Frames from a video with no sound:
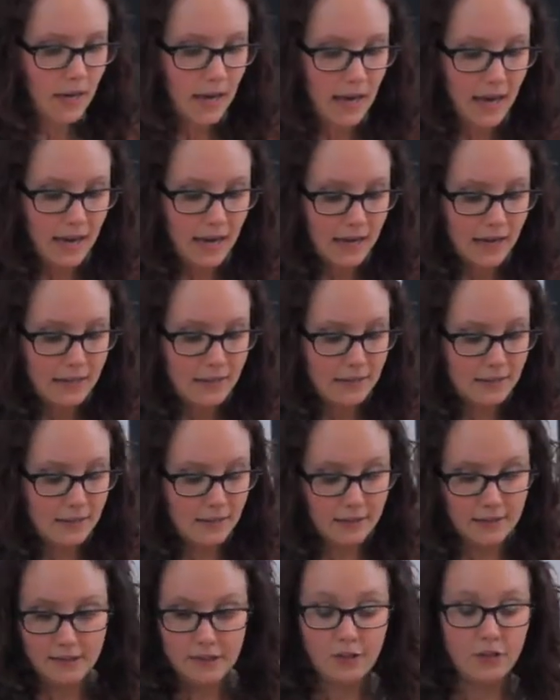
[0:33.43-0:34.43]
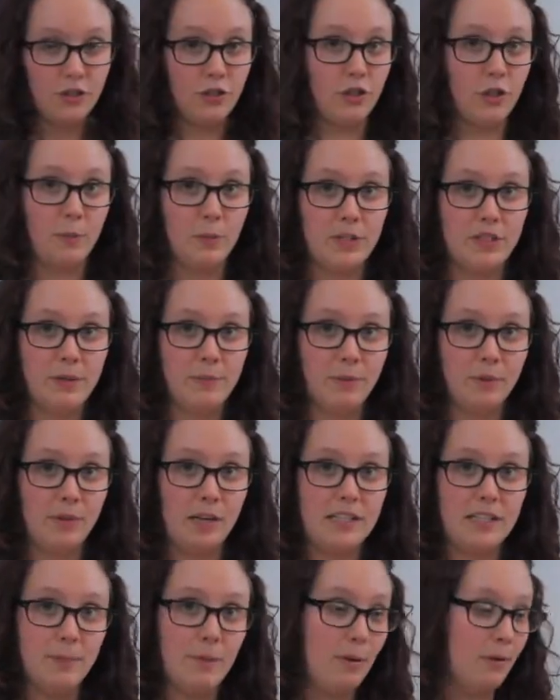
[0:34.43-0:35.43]
And this is a super simple
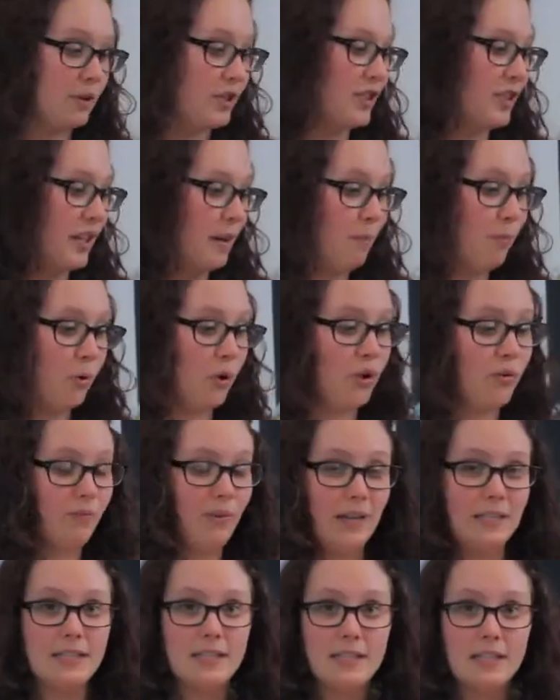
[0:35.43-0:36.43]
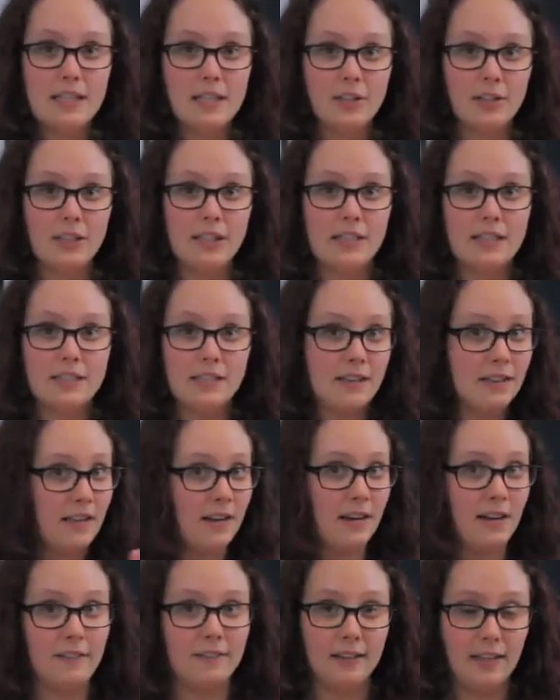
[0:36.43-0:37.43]
recipe. We're just gonna pour the rest of the ingredients in
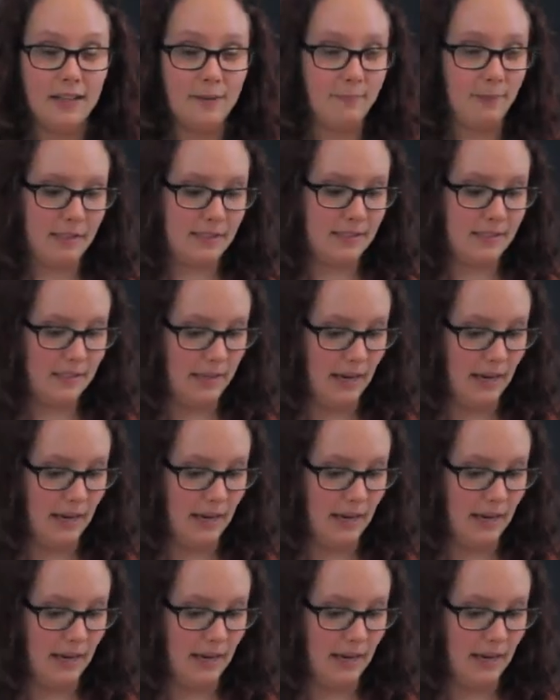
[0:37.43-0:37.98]
there and let it mix